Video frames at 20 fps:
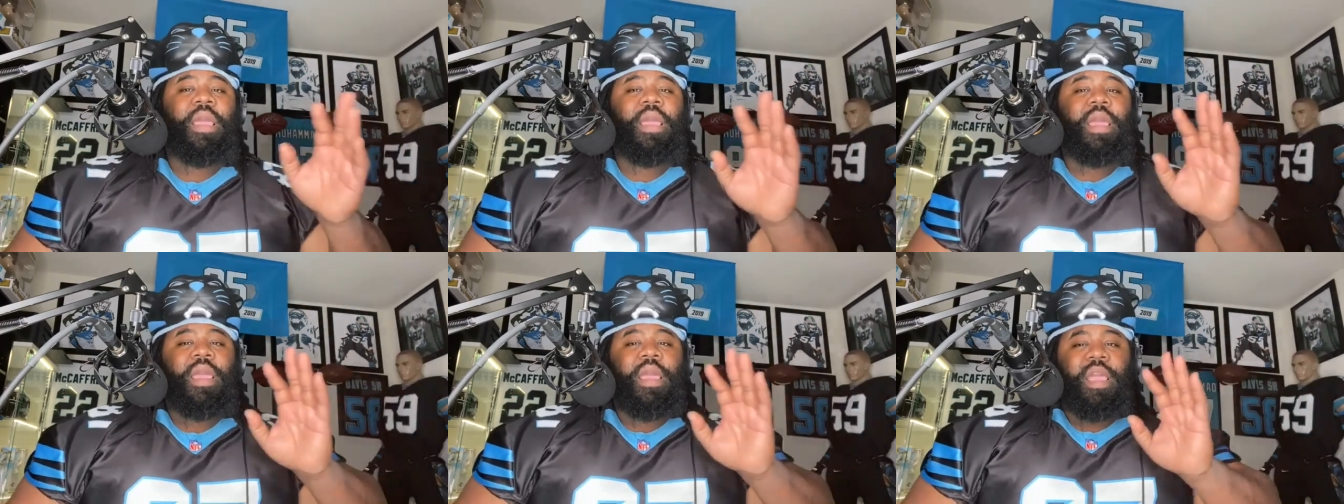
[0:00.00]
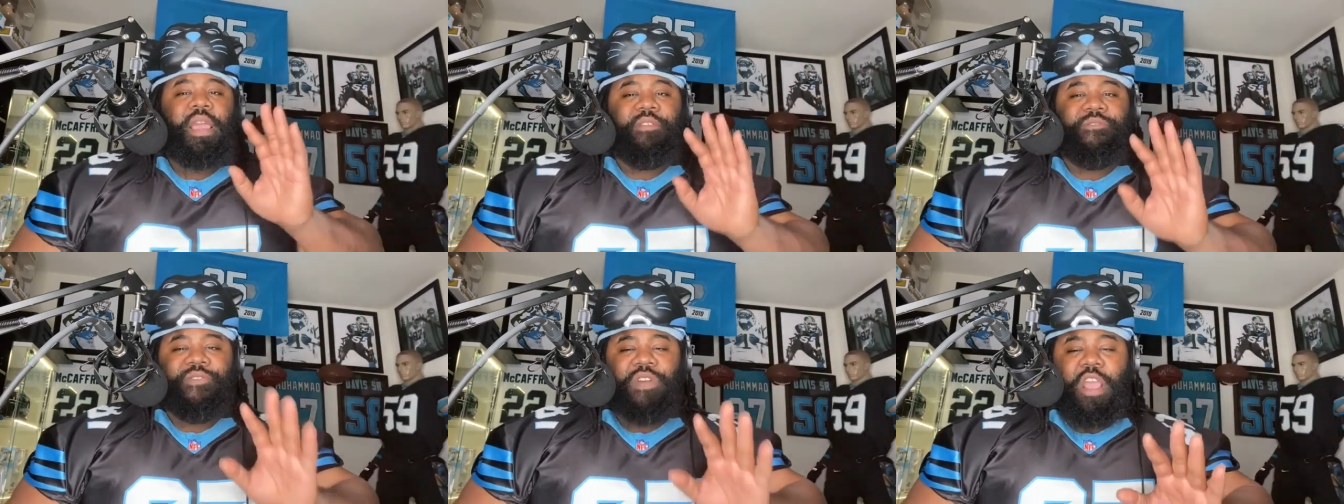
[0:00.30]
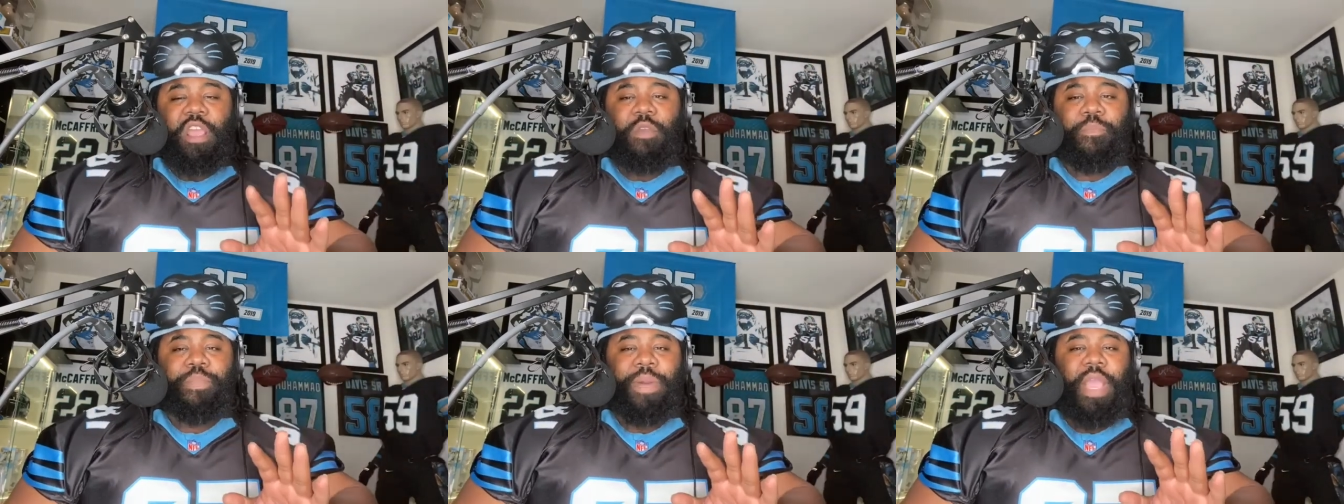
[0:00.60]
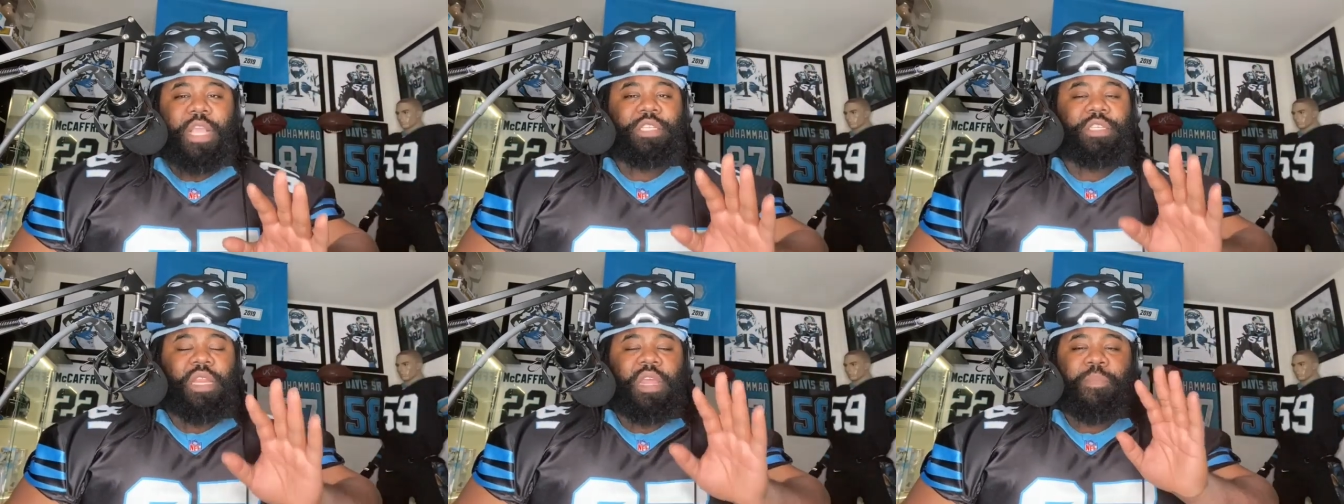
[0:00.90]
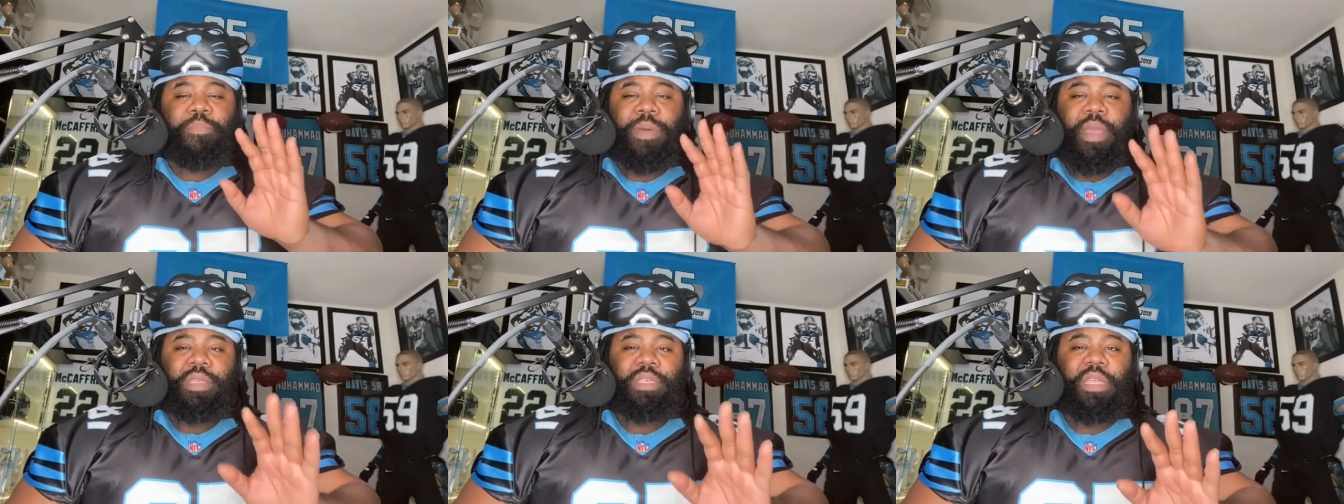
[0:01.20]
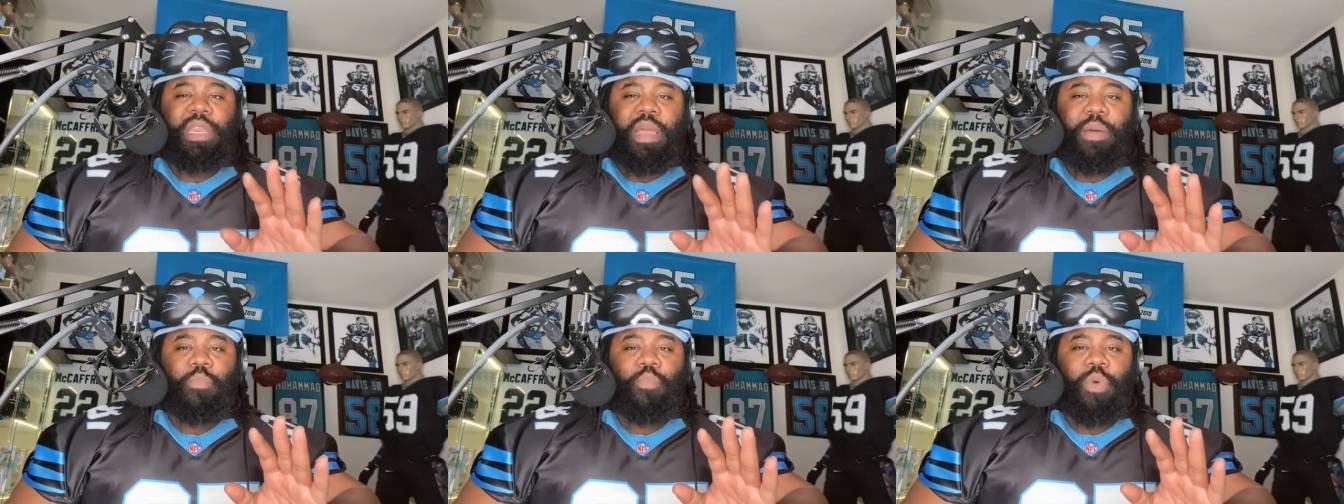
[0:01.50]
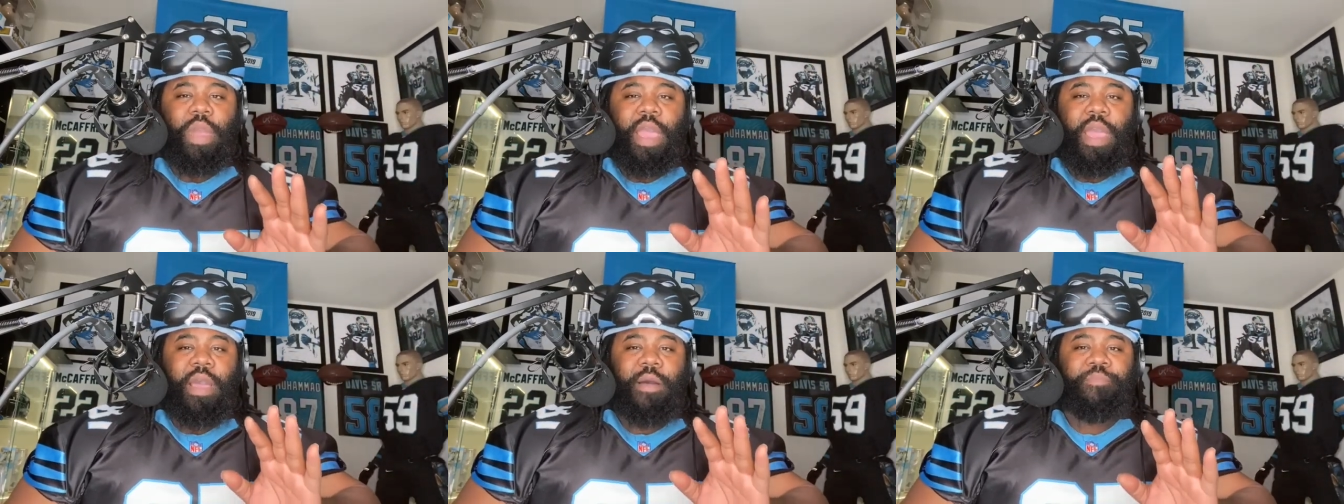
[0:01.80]
He's very patient. He picks it up
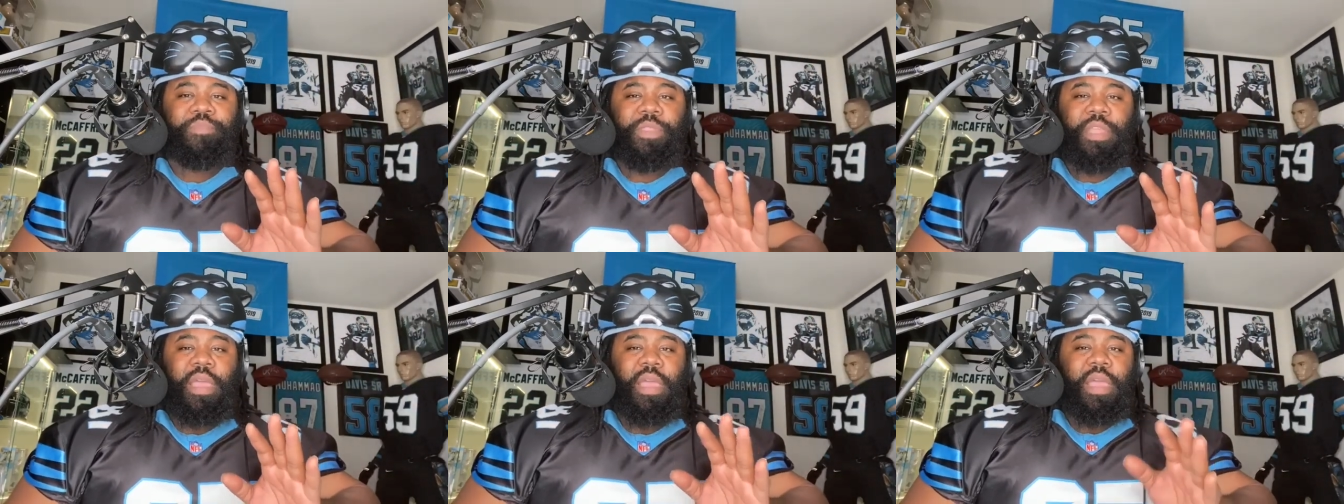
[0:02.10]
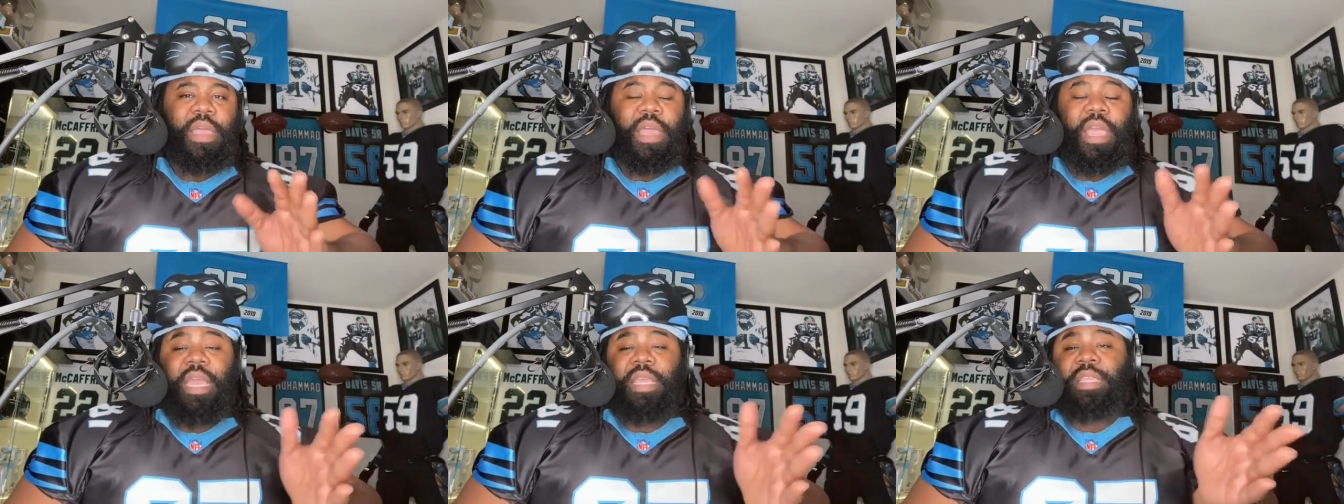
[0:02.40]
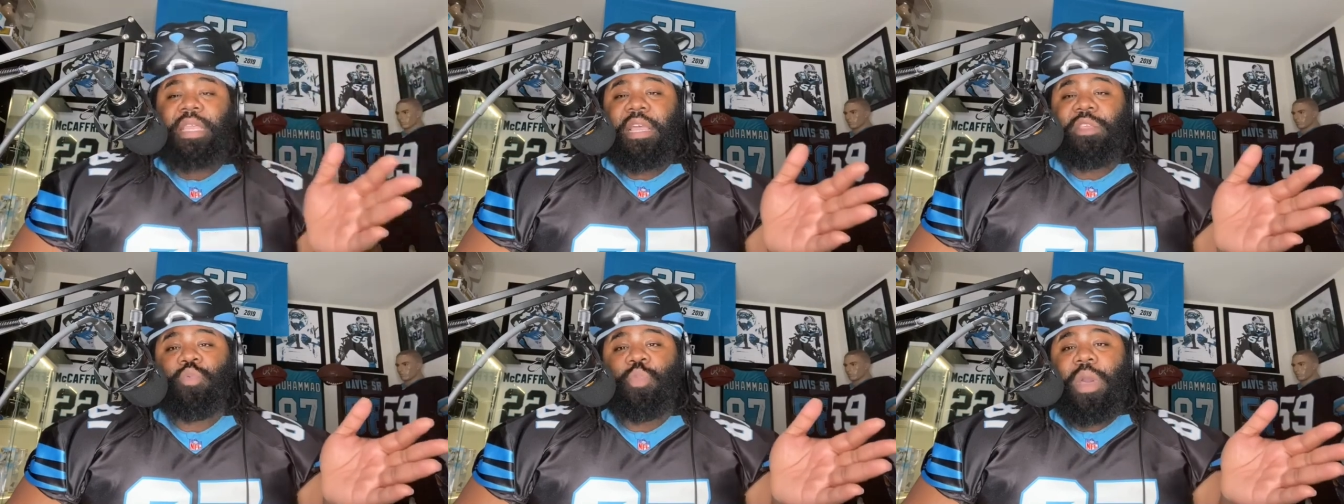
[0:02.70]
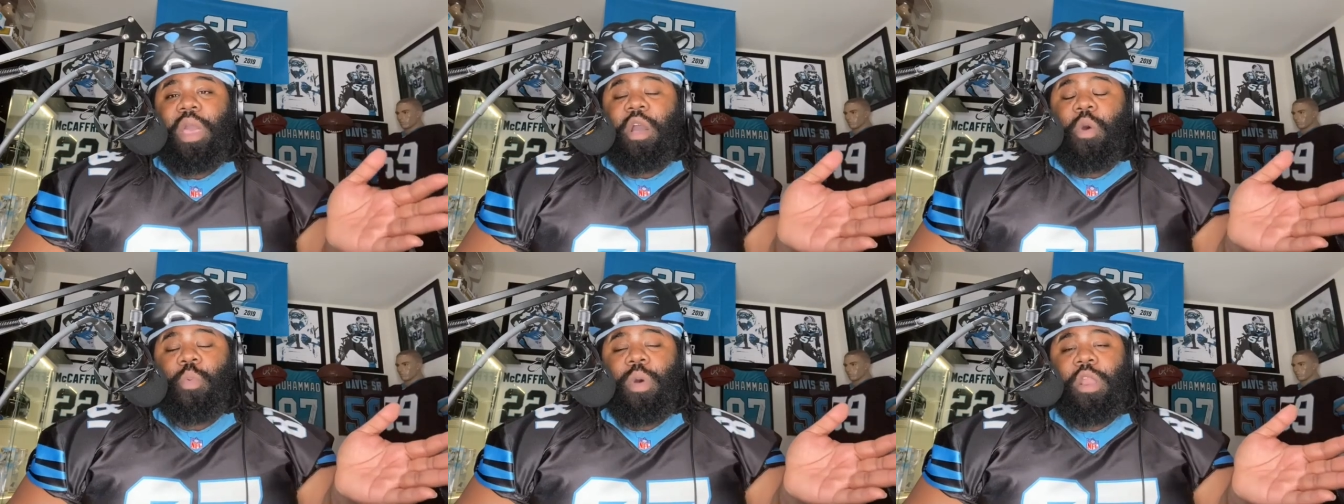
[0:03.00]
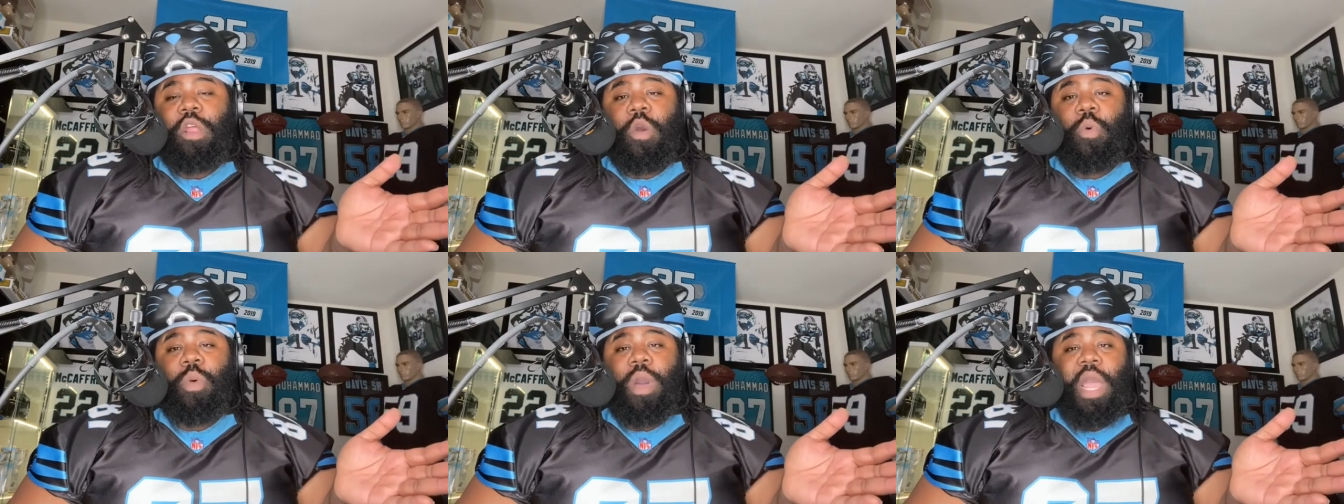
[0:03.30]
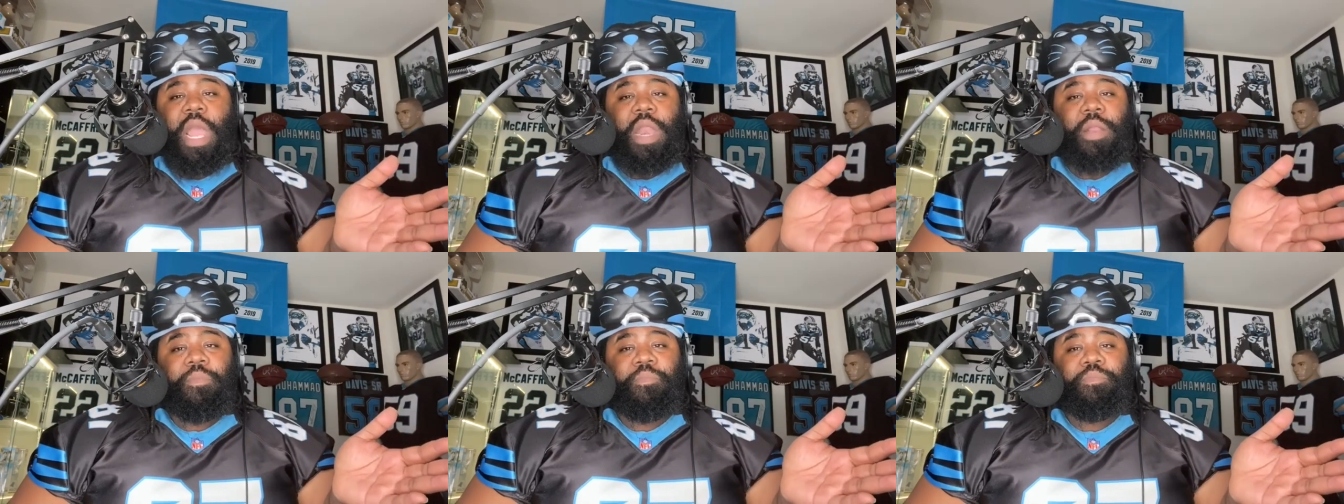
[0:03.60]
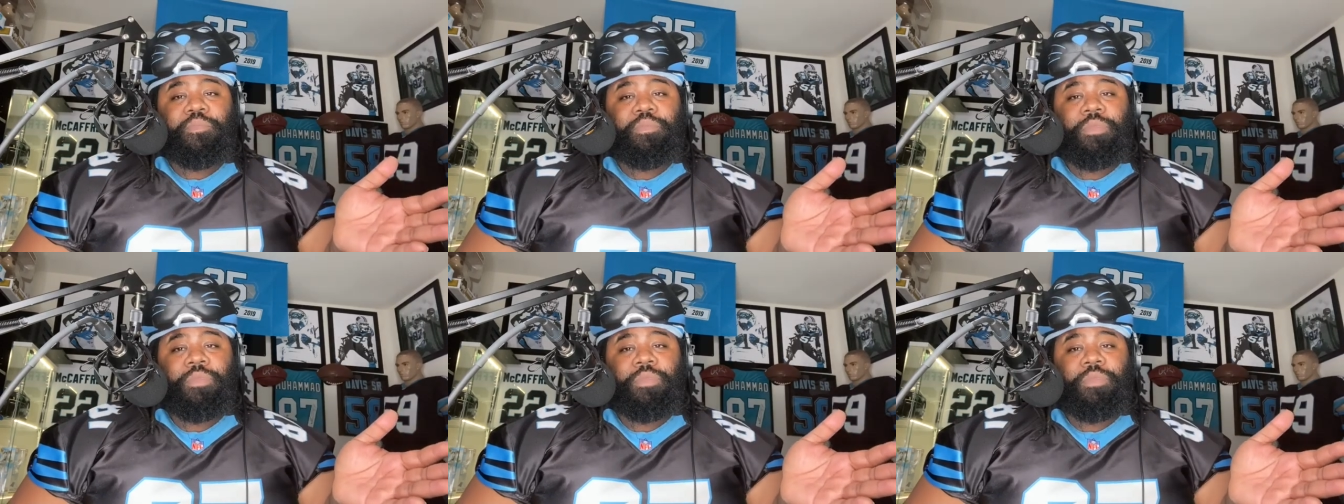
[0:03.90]
well. He does well one on one.